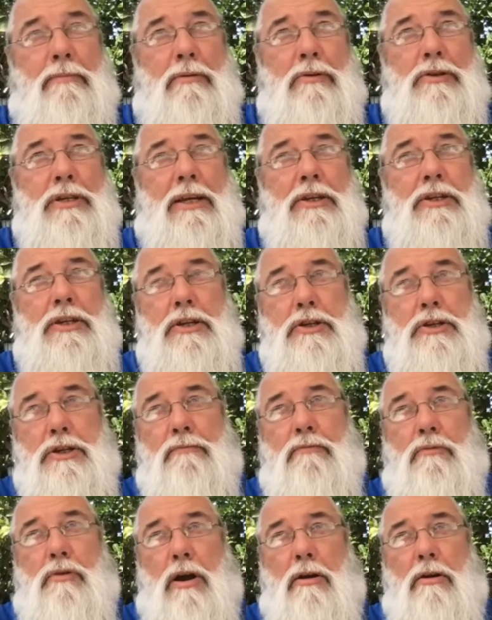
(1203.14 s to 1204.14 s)
but it was actually
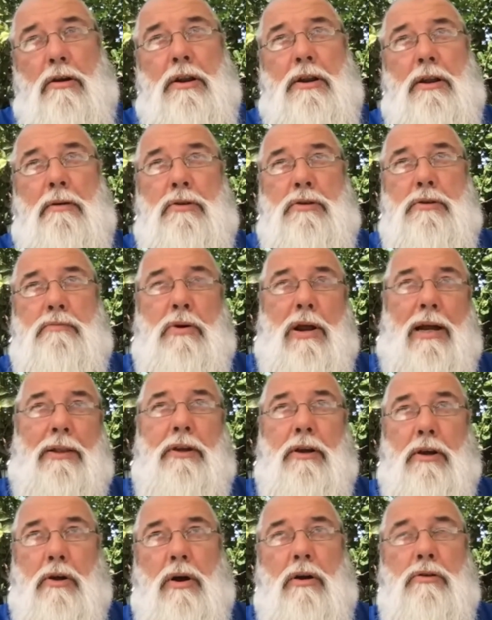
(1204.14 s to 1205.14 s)
Jim Rohn and it was Brad
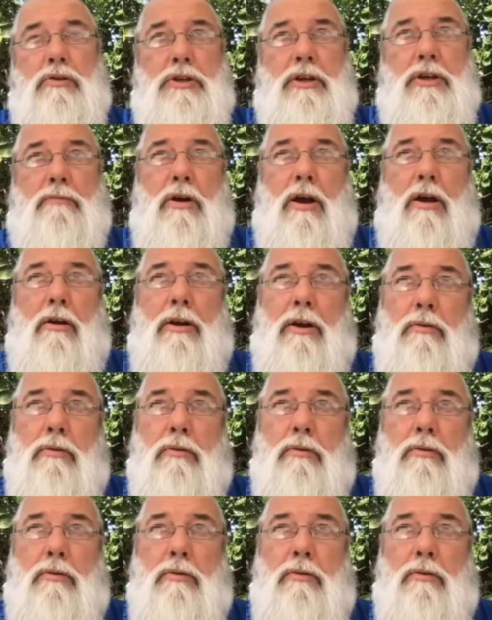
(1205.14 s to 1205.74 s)
that quotes Jim Rohn.